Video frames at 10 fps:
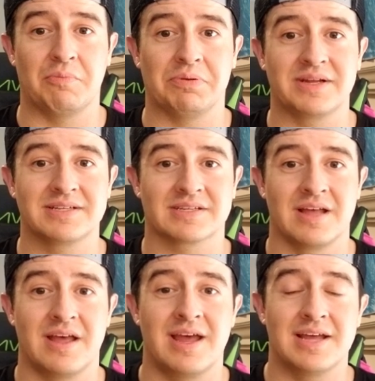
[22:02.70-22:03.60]
please
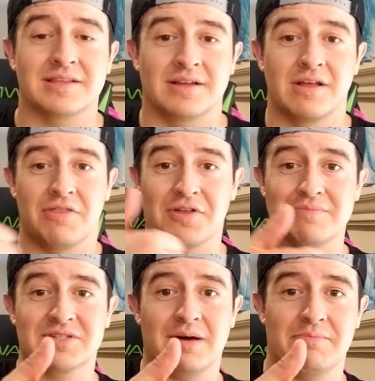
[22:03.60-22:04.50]
hit the
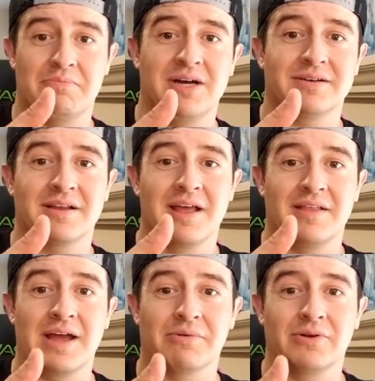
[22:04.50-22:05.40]
thumbs up button.
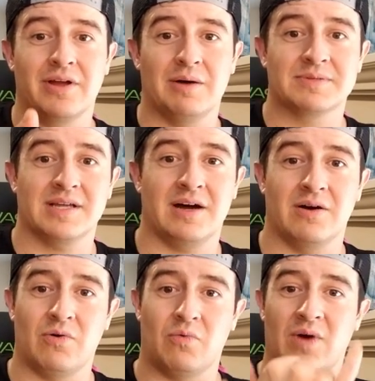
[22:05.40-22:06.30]
That really helps
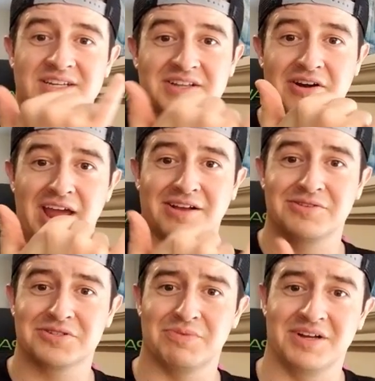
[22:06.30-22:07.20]
out. Why isn't there a hang
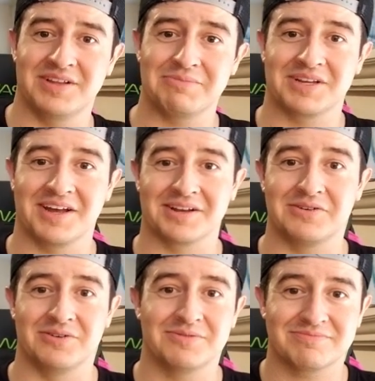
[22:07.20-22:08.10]
loose button? That'd be kind of
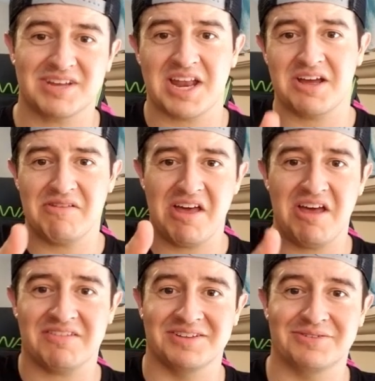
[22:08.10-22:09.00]
cool. Kind
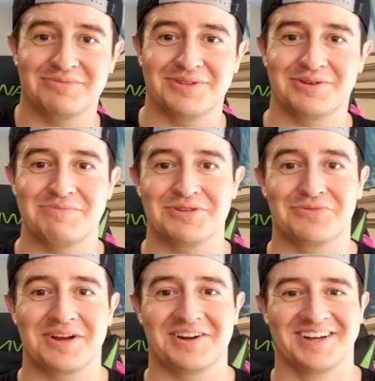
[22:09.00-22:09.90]
of little
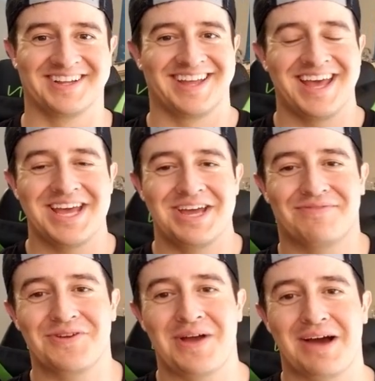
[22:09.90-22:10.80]
in-betweener.
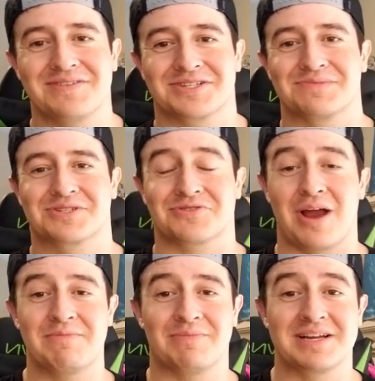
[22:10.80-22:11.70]
If you haven't
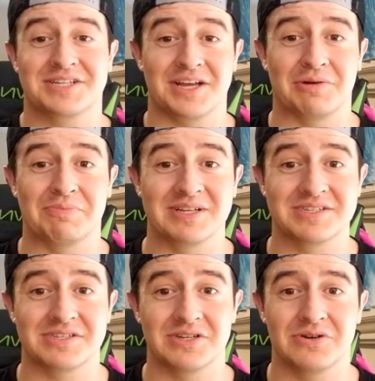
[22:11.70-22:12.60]
subscribed to my channel,
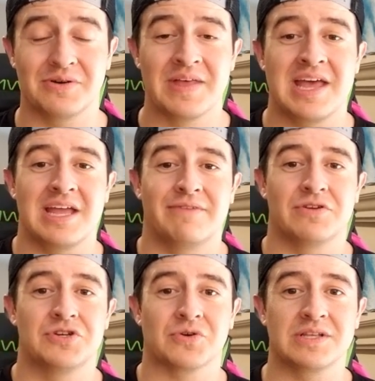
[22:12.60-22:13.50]
please do. If
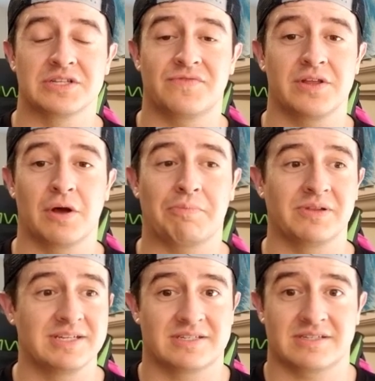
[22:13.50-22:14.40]
you enjoyed this video,
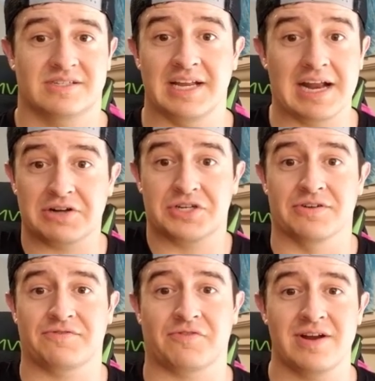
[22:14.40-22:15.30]
please send it out to
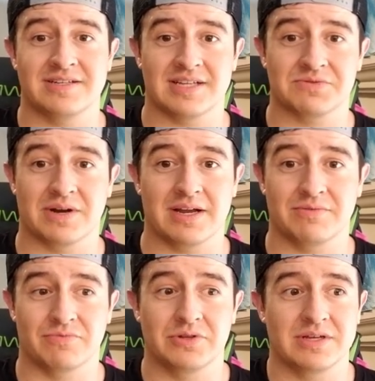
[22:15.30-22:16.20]
your friends. That's what
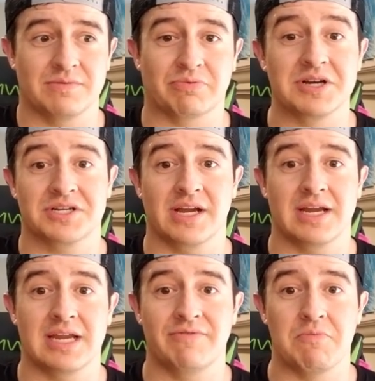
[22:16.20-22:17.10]
I'd really
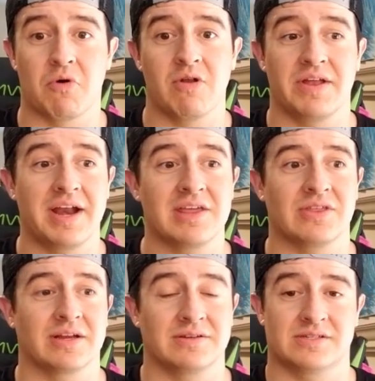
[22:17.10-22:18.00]
appreciate even more than
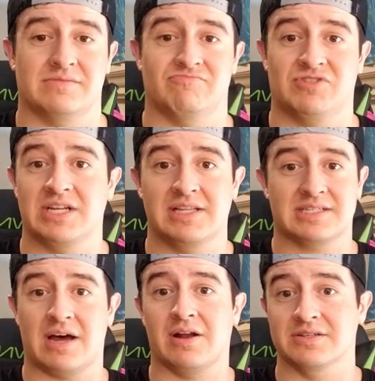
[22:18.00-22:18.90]
anything. Just send this
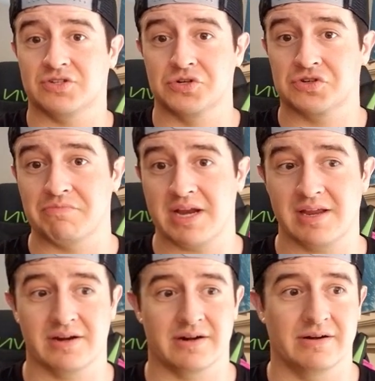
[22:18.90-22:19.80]
out on social
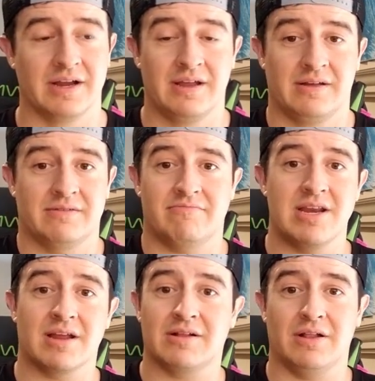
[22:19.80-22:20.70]
media or
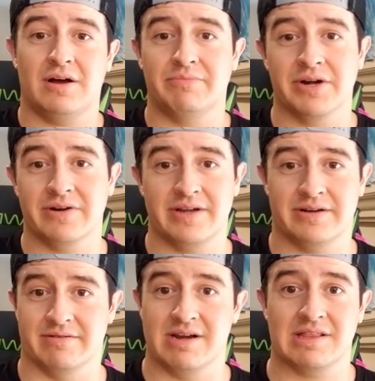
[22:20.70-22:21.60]
any club you're
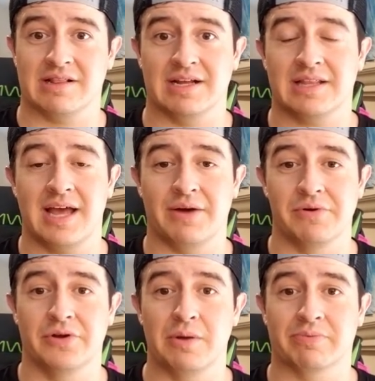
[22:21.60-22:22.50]
in or anything like that. We
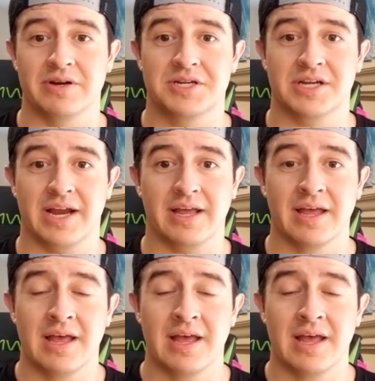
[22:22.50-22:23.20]
really appreciate it.